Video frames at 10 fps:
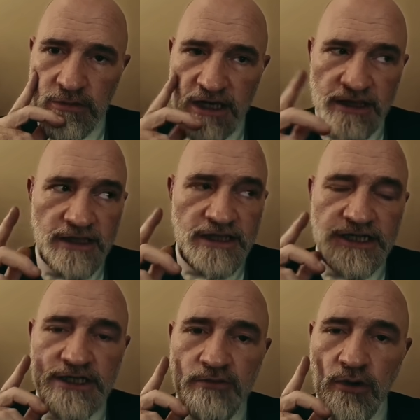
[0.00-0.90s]
And I think
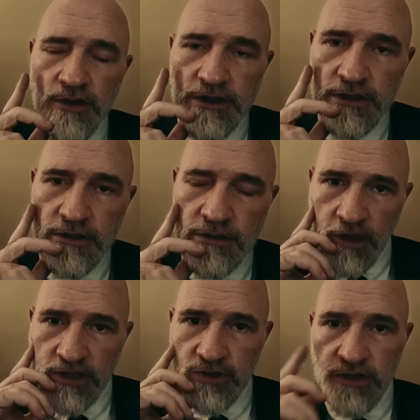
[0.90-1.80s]
that's the point.
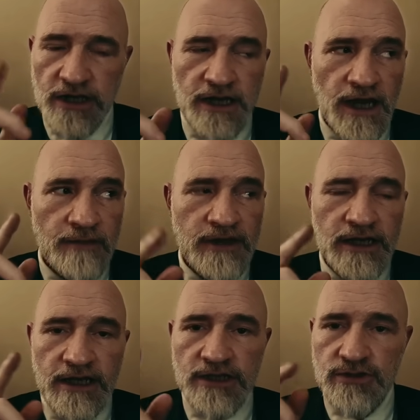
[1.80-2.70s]
So again, I'm
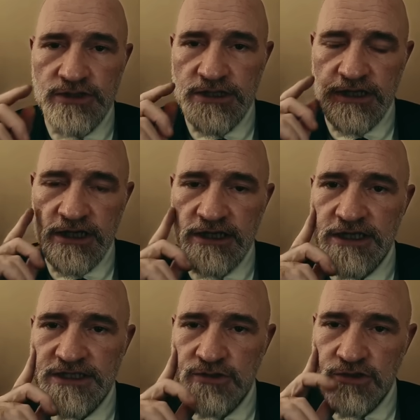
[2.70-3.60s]
not interested in
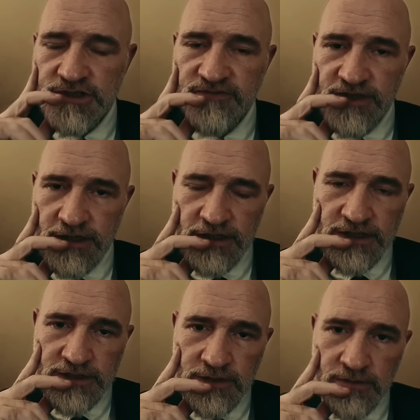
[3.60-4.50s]
these sorts of
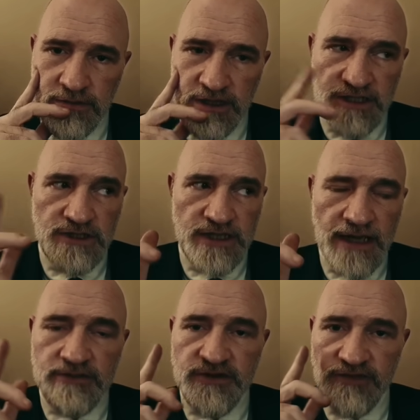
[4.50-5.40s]
things, these
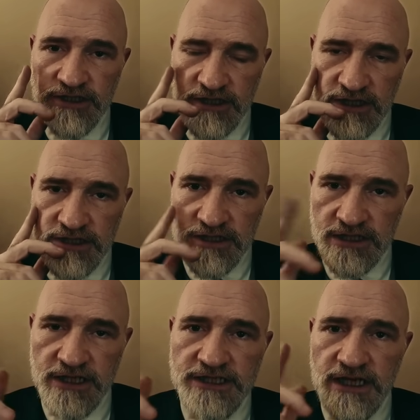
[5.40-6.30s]
types of
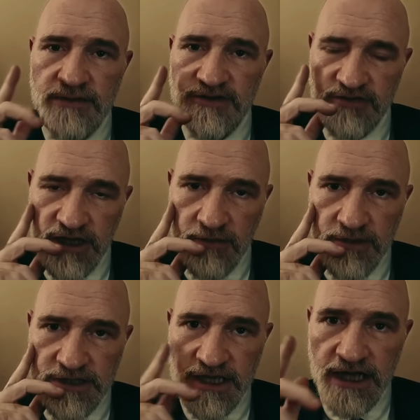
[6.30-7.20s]
discussions and these types of topics.